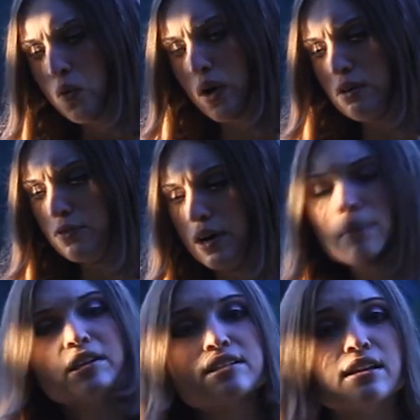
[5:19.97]
However,
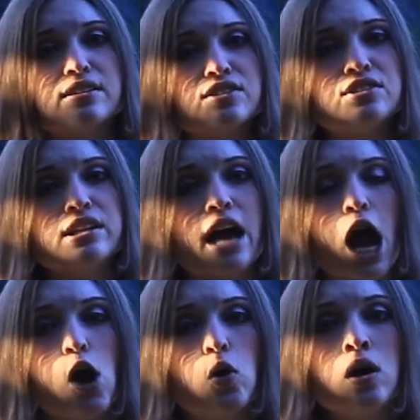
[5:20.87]
I'm excited to see
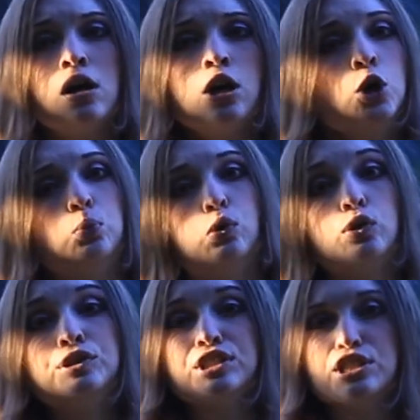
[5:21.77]
how
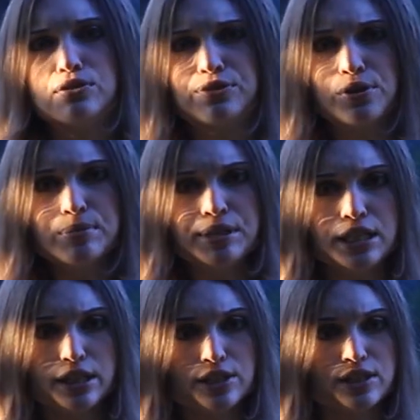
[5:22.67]
brutally deformed
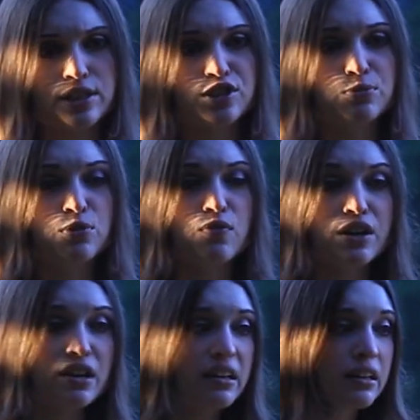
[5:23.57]
he is in this
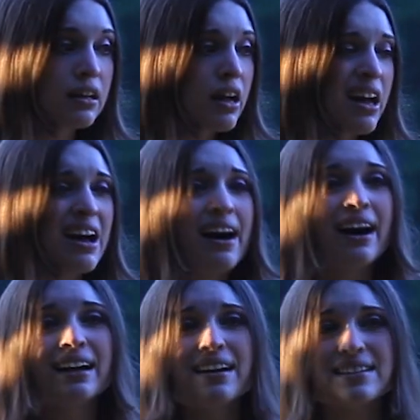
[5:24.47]
movie.
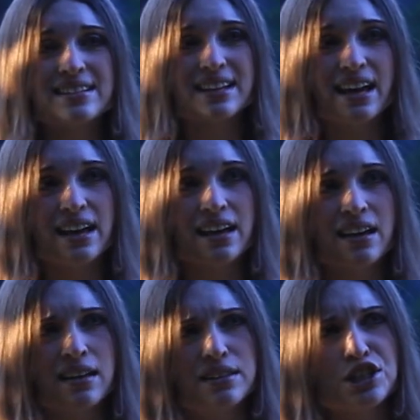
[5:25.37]
I gotta say,
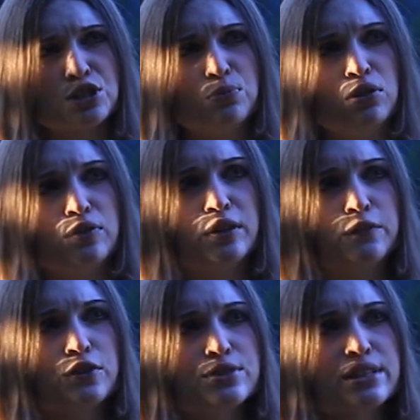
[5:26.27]
this movie
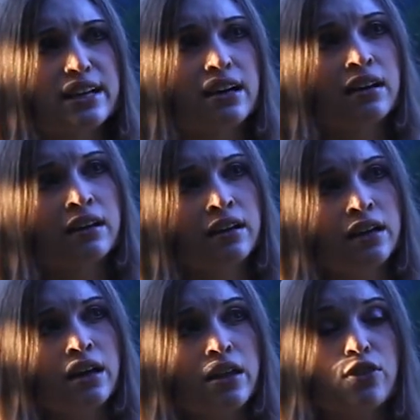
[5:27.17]
feels like
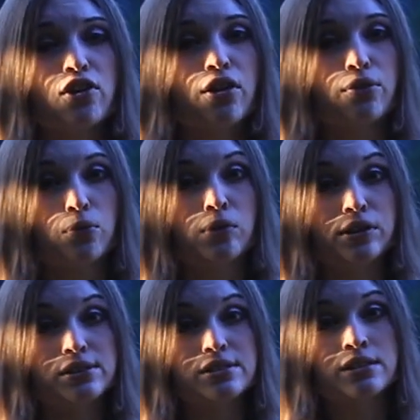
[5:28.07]
the other
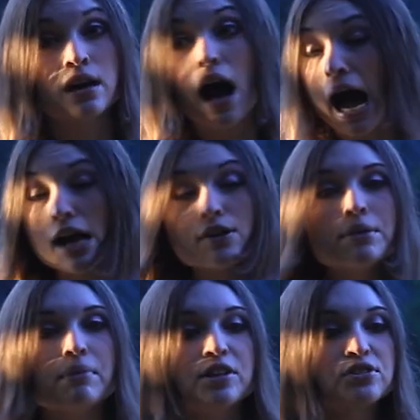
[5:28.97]
ones. I
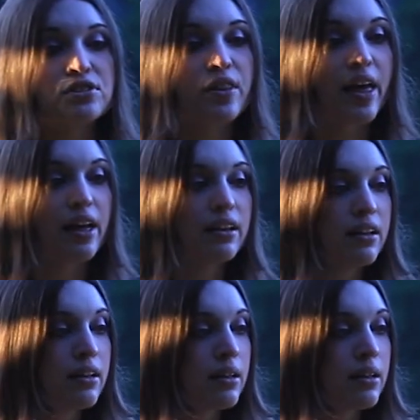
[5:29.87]
already mentioned that,